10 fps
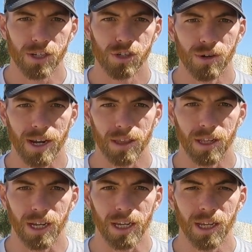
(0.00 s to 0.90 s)

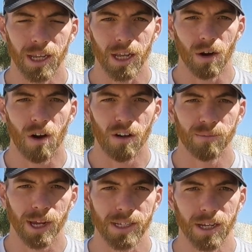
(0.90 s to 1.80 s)
strengthening in all of
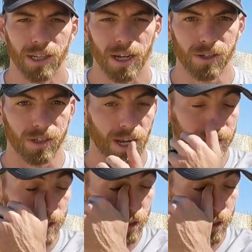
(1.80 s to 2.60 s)
my daily exercises.